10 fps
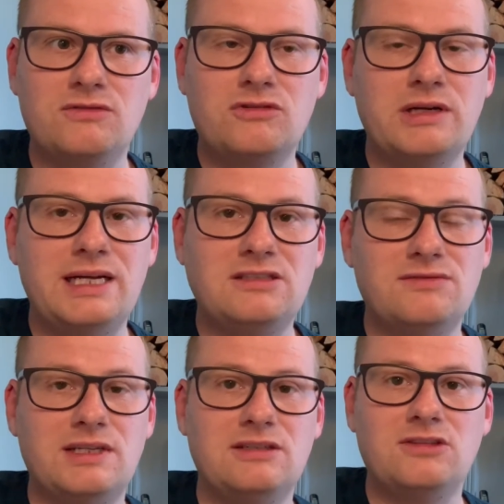of
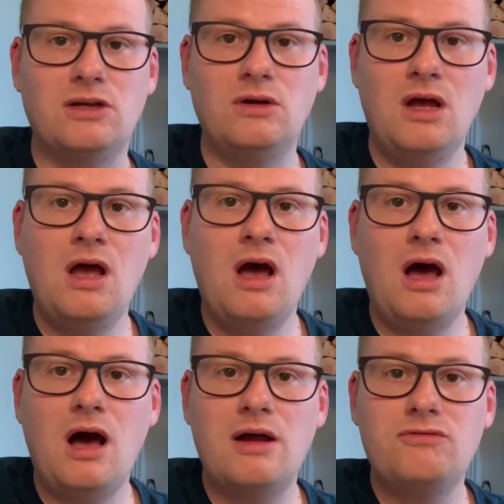creatively. So I